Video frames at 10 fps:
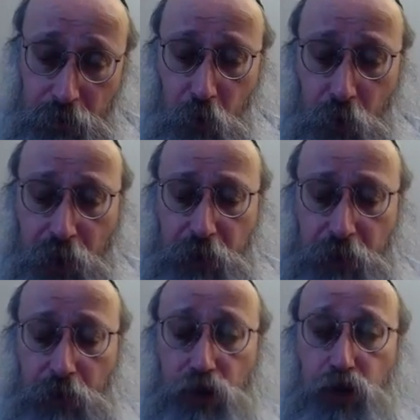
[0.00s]
The
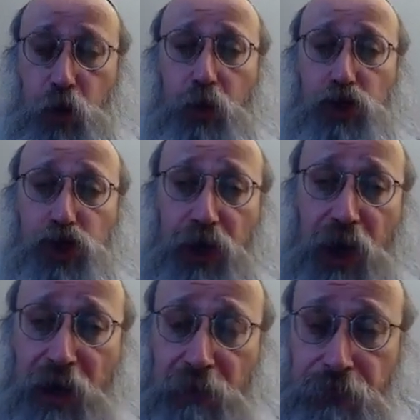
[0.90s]
way Jewish
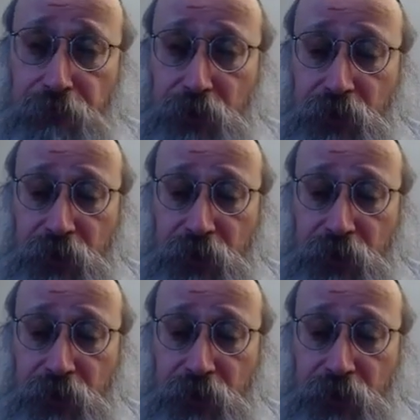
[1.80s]
life